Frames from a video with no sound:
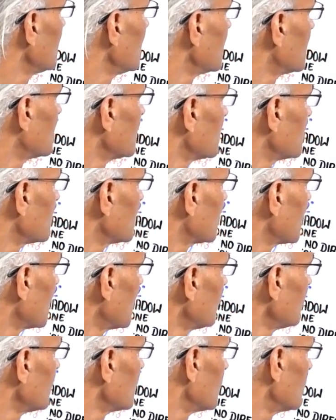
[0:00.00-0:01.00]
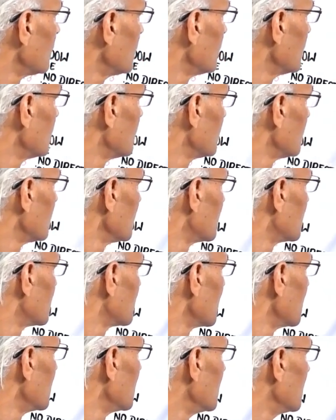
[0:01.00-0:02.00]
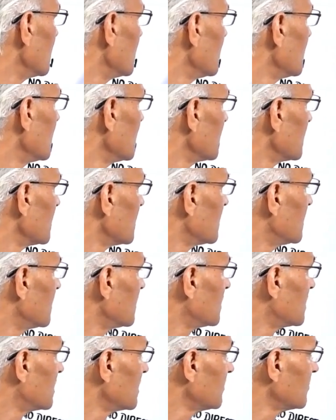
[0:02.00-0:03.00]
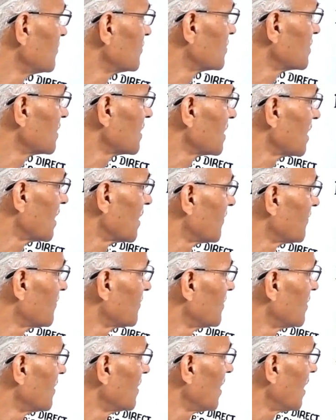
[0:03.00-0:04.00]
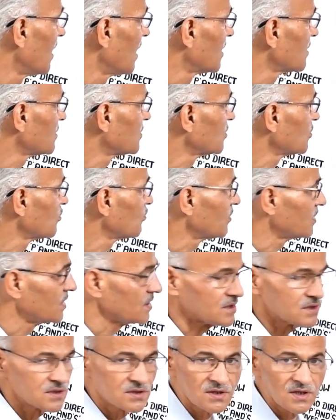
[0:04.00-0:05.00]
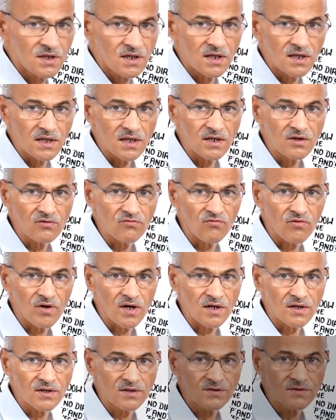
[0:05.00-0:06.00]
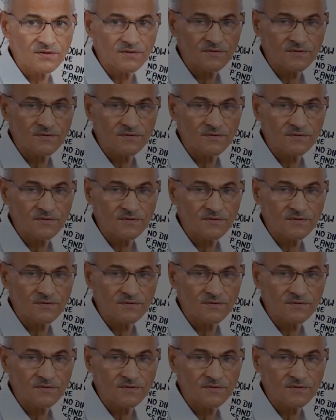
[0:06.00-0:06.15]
let us come to study the distribution of earthquakes in world.